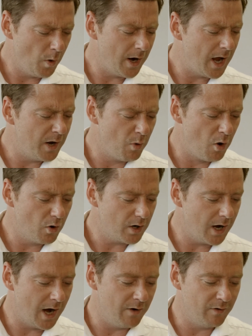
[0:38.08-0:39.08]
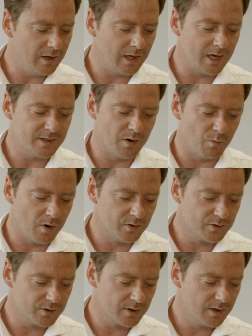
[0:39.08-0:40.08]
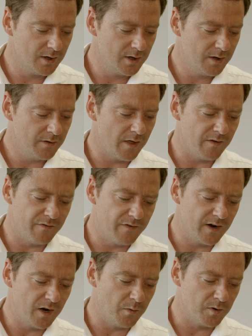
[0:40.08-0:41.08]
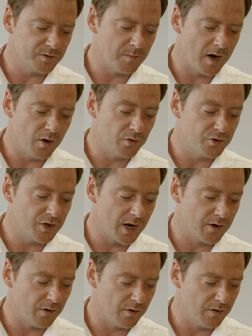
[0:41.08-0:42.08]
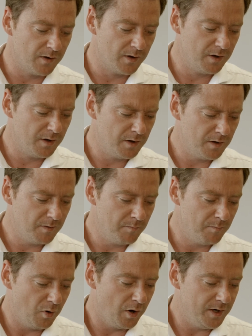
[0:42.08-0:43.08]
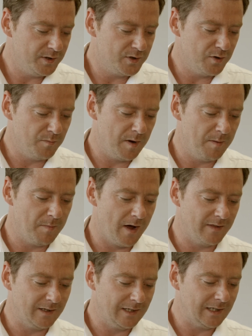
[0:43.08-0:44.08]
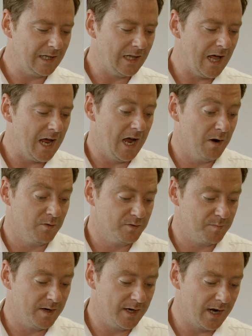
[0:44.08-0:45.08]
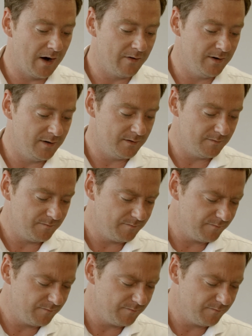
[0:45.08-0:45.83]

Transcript: When I awoke, I realised at once that the figure was my own shadow, brought into being by the little light I was being carrying.